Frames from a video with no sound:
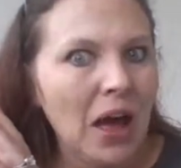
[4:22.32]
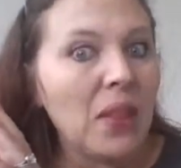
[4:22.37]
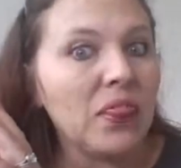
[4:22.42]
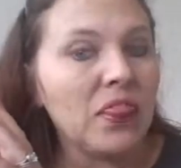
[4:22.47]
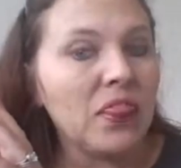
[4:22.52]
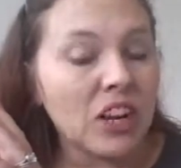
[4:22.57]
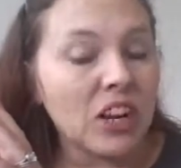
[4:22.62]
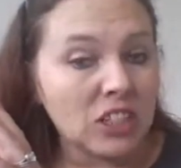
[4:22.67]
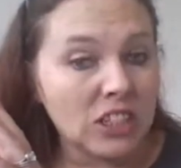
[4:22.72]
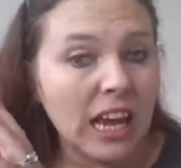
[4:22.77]

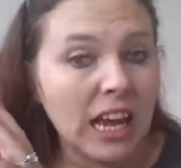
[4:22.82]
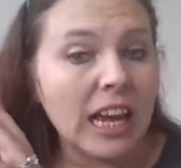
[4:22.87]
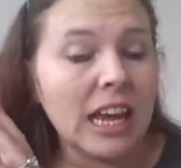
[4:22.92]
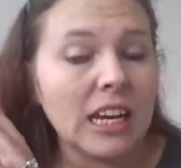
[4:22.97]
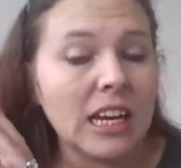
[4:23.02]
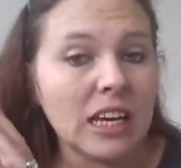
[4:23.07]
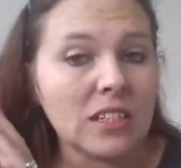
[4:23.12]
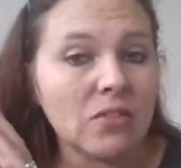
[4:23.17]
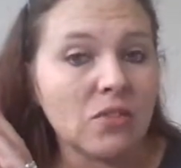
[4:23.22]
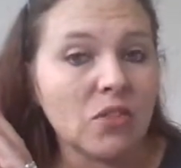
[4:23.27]
They're
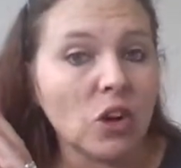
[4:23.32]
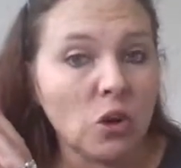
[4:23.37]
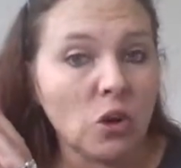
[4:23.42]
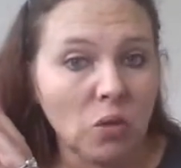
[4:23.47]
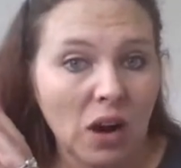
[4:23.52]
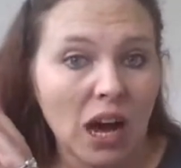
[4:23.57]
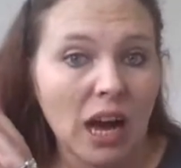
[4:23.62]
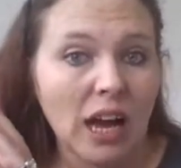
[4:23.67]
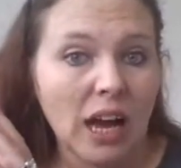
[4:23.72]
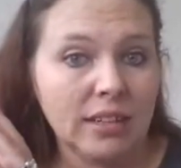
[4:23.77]
taking us for a
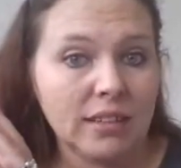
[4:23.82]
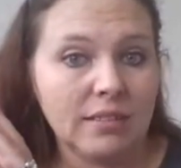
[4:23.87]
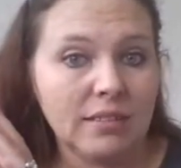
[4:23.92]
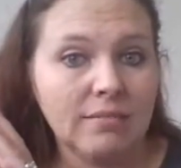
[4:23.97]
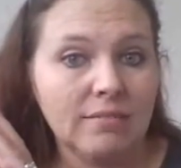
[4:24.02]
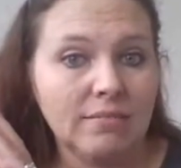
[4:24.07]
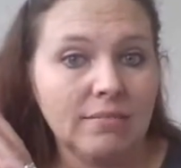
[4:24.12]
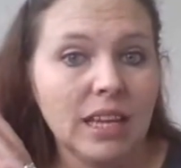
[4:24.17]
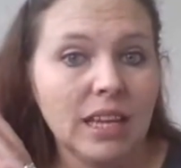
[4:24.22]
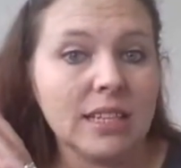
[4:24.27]
ride,
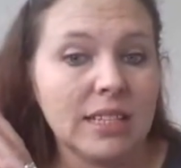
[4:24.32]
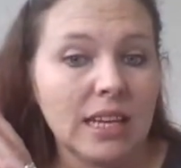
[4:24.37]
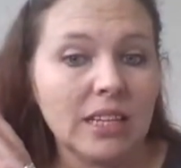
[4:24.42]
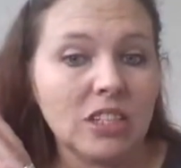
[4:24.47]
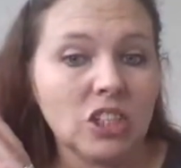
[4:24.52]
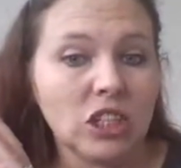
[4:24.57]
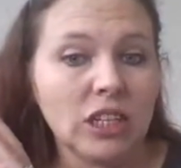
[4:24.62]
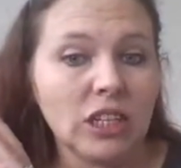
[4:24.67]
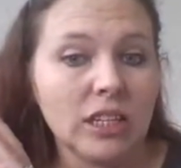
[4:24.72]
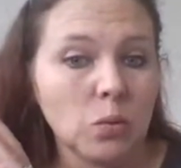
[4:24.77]

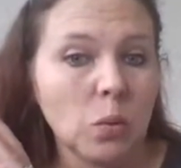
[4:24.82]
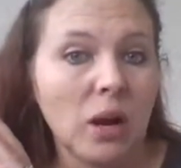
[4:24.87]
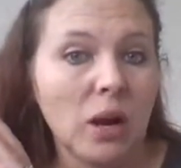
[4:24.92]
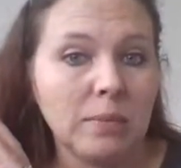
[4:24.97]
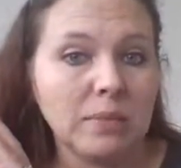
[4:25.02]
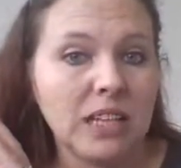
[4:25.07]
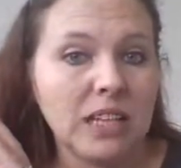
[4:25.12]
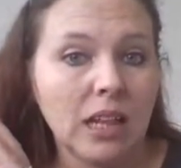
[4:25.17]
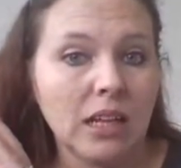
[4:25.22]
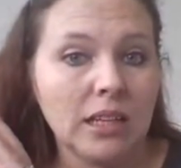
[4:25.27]
essentially, is what
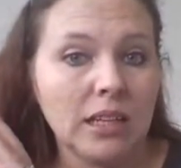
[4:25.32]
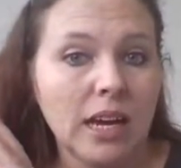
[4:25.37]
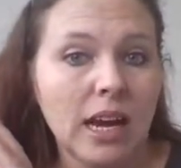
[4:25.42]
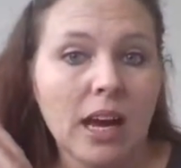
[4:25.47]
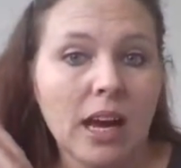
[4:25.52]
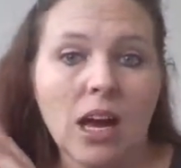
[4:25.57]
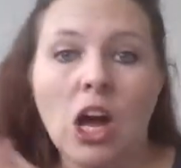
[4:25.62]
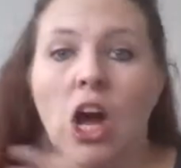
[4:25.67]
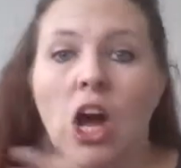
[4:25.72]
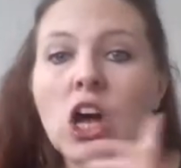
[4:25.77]
I'm telling you.
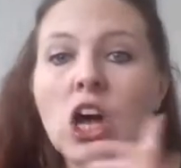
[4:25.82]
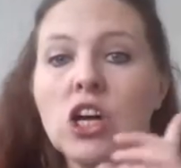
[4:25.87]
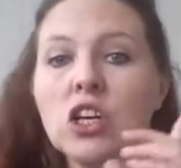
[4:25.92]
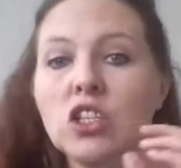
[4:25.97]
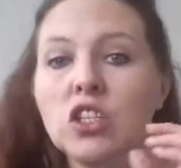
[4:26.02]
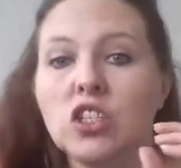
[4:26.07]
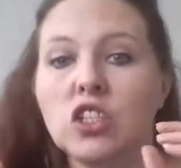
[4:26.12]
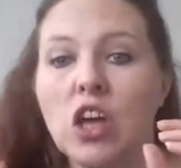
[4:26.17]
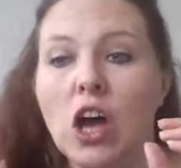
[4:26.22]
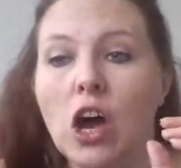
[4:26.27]

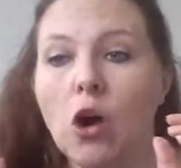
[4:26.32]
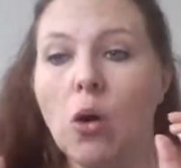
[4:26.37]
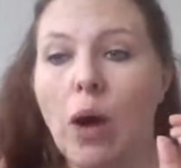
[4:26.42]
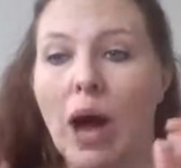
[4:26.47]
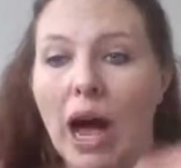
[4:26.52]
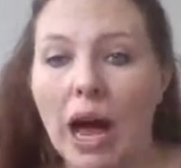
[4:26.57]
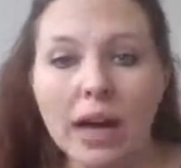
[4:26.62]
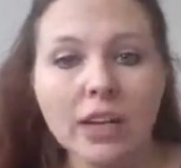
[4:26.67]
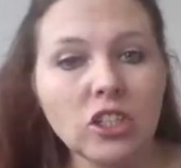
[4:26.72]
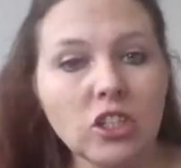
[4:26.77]

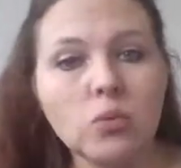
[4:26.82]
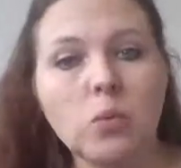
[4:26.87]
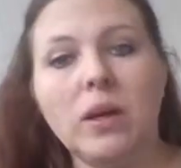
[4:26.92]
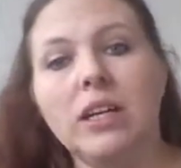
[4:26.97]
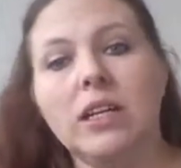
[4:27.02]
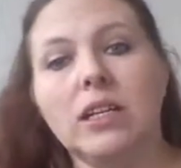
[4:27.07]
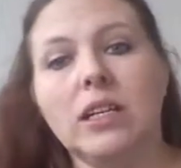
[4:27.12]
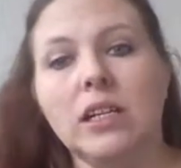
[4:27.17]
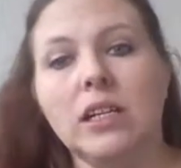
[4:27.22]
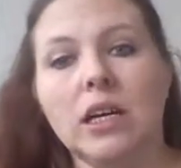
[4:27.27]
So I just
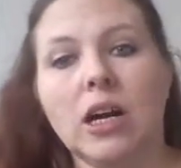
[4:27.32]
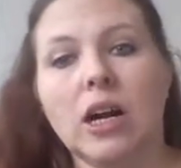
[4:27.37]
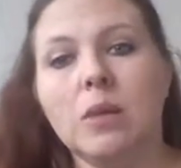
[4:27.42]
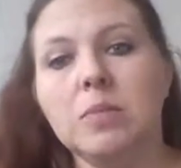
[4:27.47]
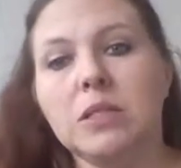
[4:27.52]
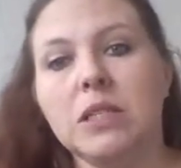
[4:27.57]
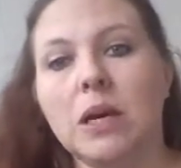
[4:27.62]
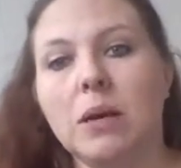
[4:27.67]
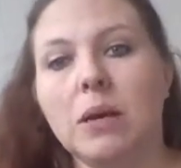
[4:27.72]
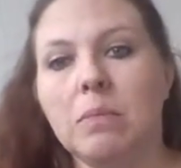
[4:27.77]
wanted to clear
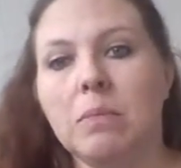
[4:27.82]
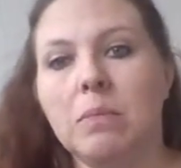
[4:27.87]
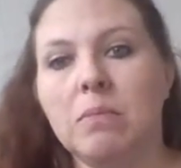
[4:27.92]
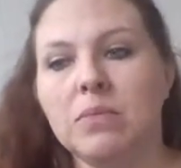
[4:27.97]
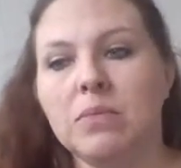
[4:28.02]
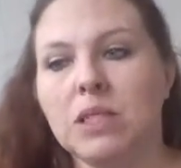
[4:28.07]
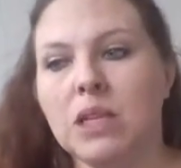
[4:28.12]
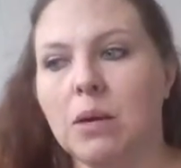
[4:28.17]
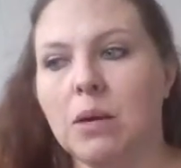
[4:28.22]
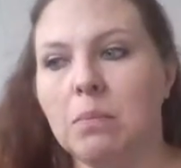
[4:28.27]
up
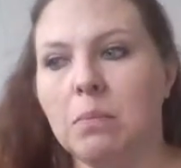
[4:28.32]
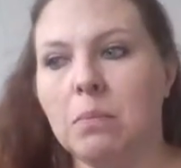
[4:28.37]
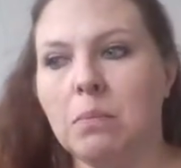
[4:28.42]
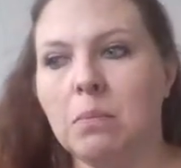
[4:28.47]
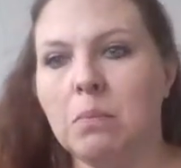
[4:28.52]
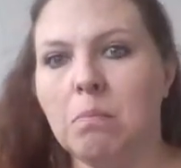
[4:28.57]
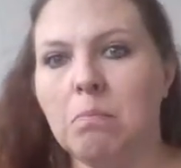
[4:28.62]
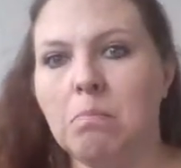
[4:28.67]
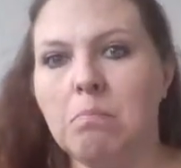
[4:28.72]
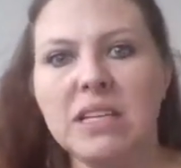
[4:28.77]
some
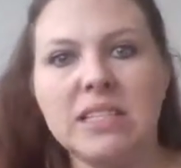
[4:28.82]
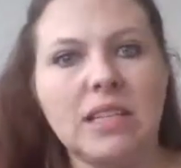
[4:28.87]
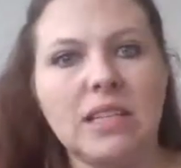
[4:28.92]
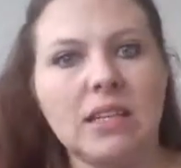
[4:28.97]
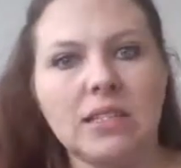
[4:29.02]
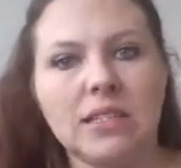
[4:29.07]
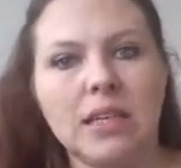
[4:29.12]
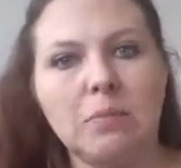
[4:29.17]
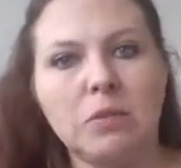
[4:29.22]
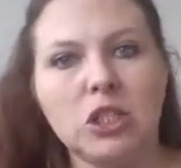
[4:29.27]
some
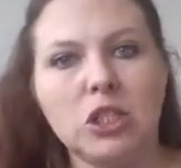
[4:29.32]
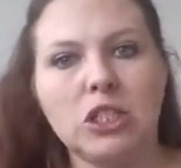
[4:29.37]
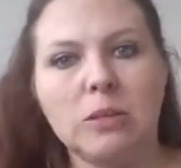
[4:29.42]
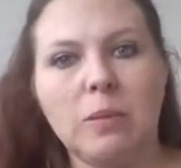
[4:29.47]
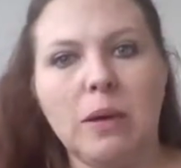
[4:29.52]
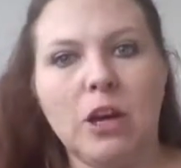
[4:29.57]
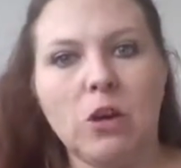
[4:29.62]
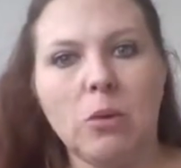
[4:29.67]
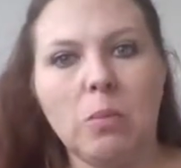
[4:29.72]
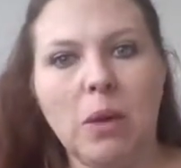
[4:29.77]
misconceptions
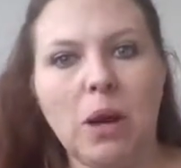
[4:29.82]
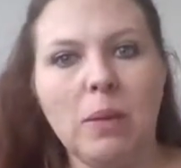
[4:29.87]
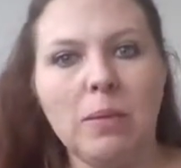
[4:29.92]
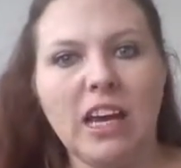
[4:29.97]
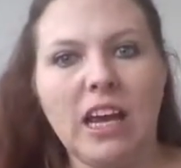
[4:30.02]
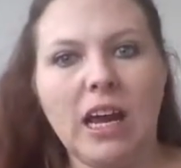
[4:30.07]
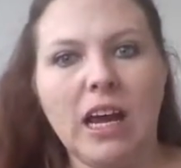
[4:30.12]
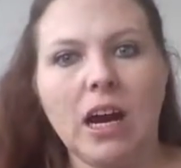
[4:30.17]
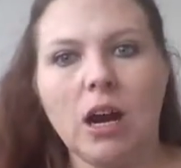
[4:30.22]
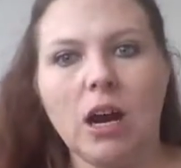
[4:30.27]
about
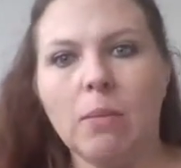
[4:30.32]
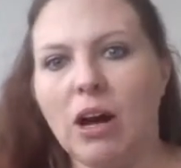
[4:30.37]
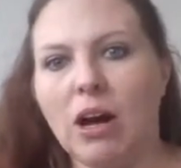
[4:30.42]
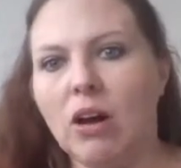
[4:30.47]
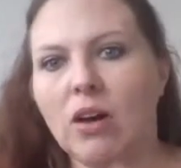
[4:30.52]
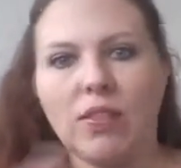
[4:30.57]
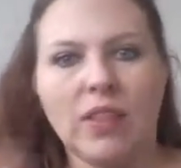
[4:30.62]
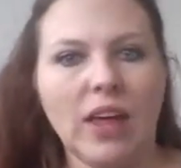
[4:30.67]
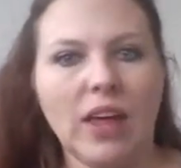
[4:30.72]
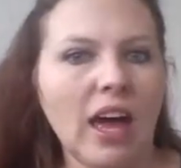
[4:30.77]
Obamacare,
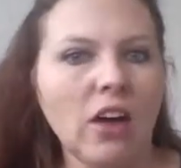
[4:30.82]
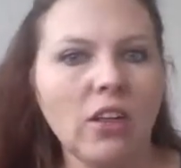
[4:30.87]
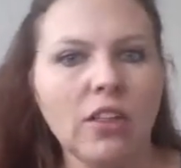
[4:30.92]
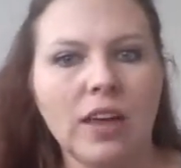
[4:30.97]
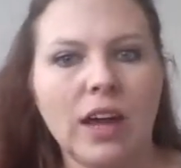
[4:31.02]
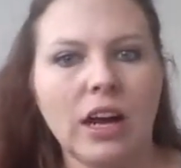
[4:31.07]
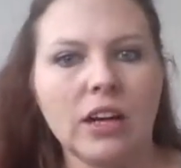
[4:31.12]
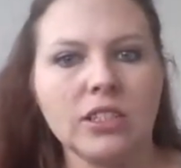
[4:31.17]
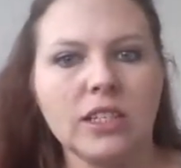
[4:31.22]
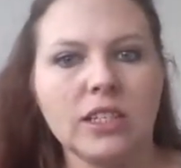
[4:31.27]
about the
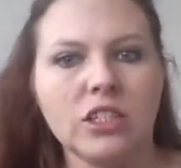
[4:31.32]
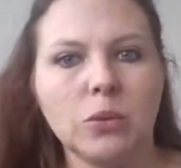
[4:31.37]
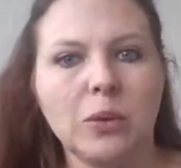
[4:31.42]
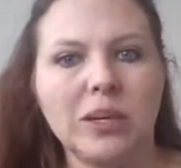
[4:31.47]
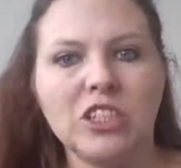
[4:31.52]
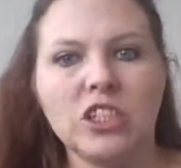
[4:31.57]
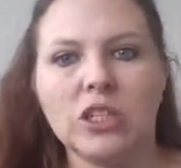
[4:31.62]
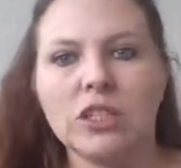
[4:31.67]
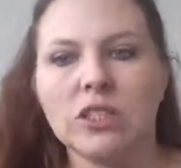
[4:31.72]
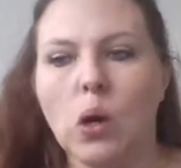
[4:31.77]
healthcare
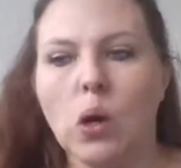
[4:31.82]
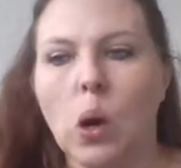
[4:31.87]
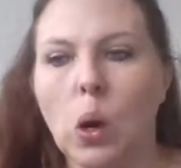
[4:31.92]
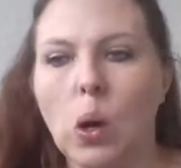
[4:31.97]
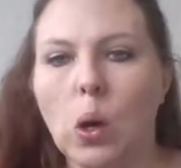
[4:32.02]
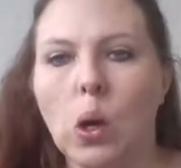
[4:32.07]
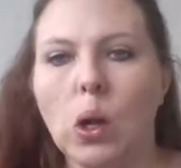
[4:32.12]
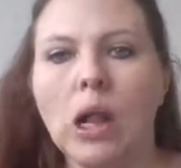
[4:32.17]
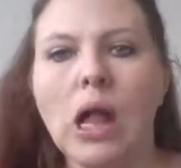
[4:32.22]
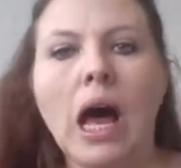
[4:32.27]
situation as a
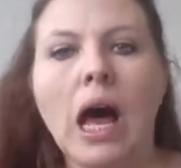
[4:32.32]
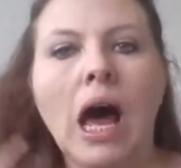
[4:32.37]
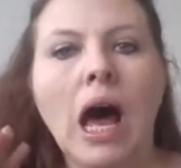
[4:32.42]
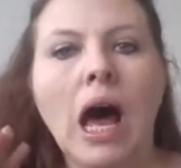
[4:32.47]
whole.